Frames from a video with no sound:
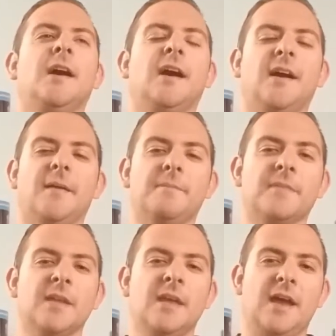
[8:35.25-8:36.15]

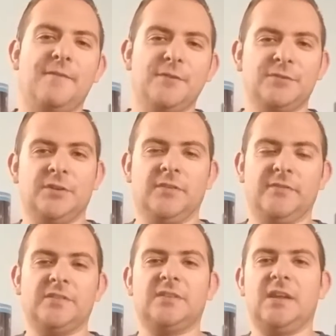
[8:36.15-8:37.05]
I first heard of
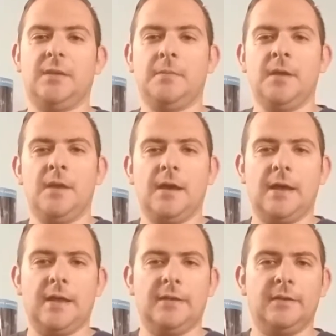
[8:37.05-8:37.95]
this game
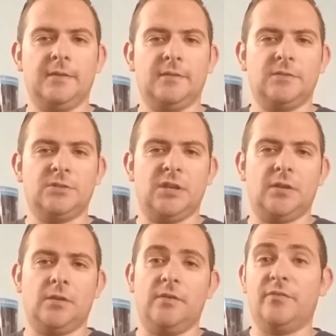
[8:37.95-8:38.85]
on the
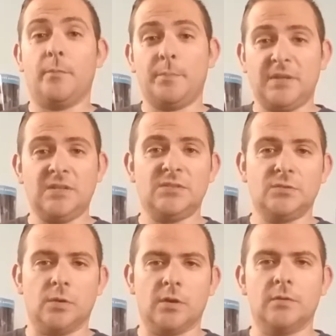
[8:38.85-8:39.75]
channel of Pete
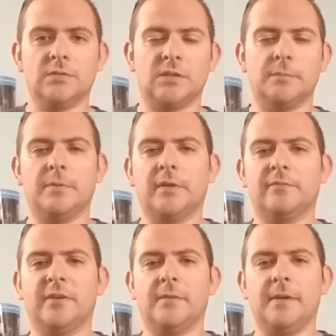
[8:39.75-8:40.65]
Dorr, who's a pretty
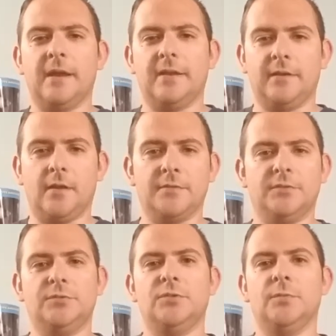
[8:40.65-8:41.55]
good friend of mine and other
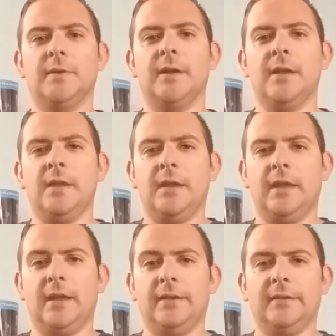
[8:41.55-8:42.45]
YouTuber,
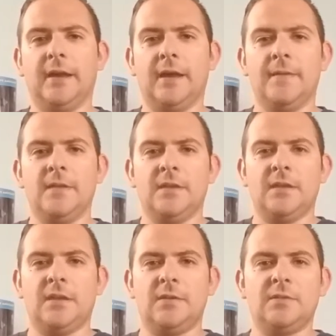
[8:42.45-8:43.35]
and
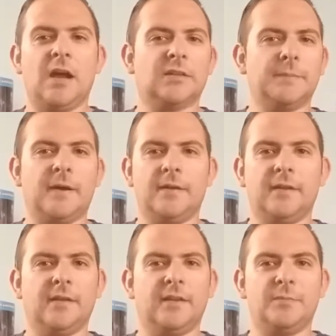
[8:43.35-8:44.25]
he talked about
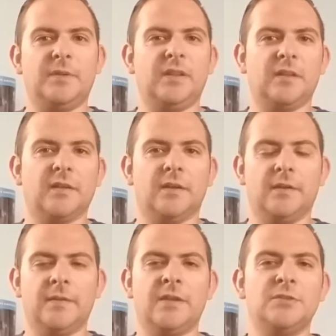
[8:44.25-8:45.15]
it as being like
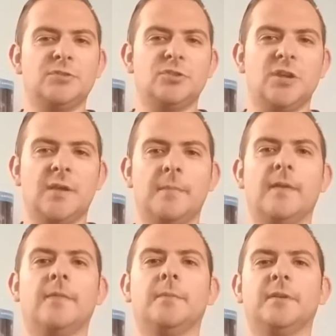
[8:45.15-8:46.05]
a hidden gem
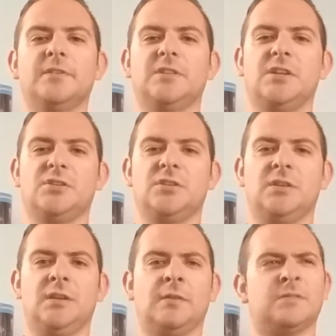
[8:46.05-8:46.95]
on the
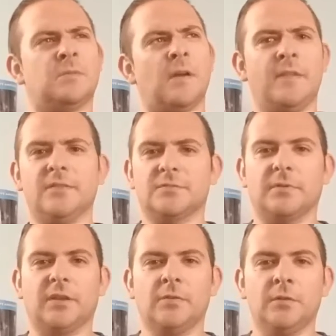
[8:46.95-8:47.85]
PlayStation, and I was like, wow, that looks
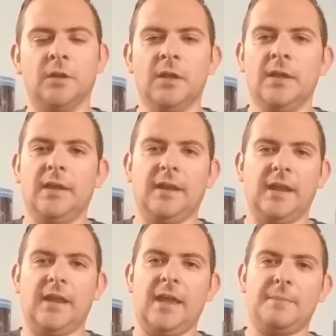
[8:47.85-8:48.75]
really cool. And
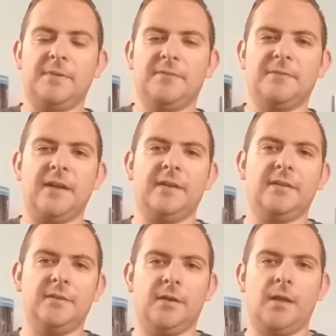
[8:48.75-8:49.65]
I happened to find
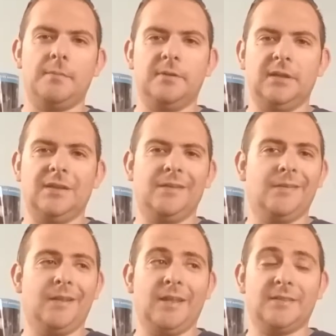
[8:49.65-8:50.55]
it in Albany,
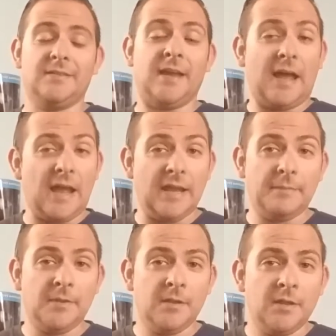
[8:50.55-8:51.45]
and at the
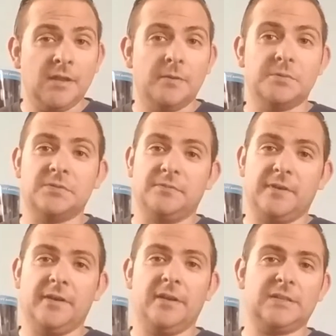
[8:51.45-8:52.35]
time, it was a
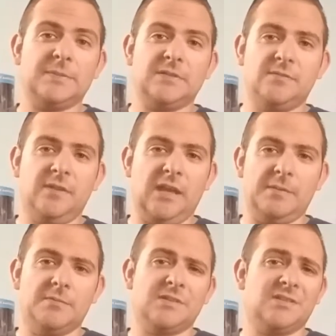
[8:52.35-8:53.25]
very inexpensive
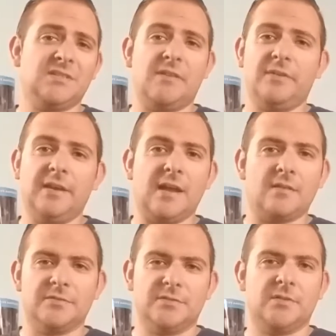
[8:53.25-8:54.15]
game. It was like $7
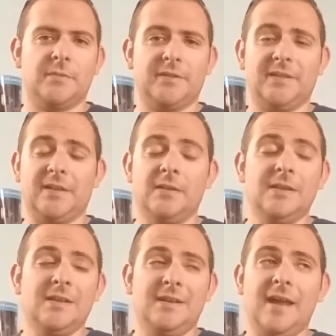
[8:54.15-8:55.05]
or something like that.
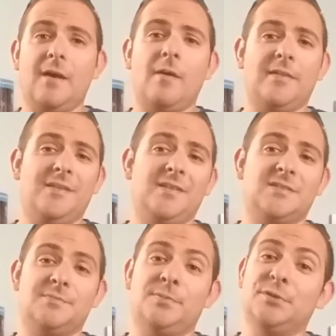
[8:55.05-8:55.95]
Now I think
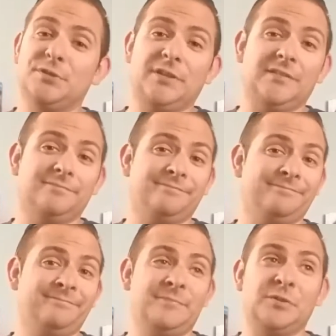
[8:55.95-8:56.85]
it's pushing
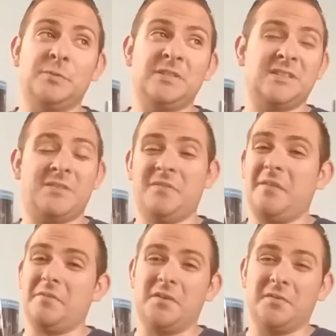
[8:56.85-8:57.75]
between
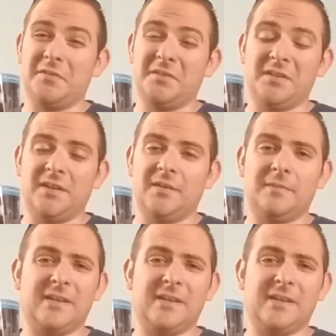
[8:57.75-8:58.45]
$75 and $100.